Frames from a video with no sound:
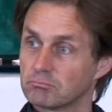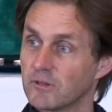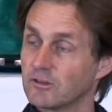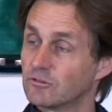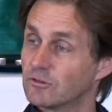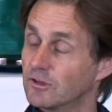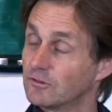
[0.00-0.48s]

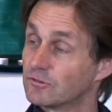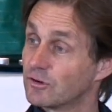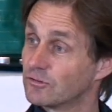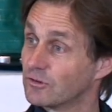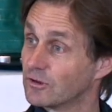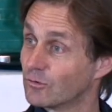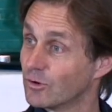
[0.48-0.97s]
That's an
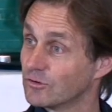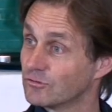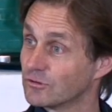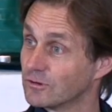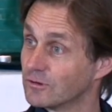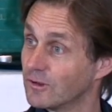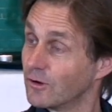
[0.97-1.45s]
interesting
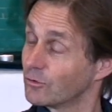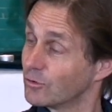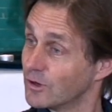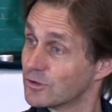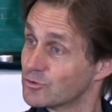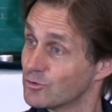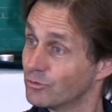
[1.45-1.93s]
question. How could
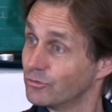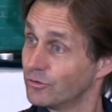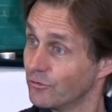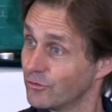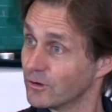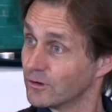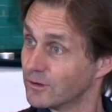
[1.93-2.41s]
I choose
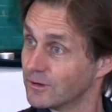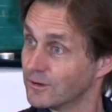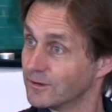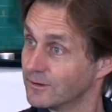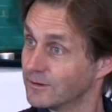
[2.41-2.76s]
differently?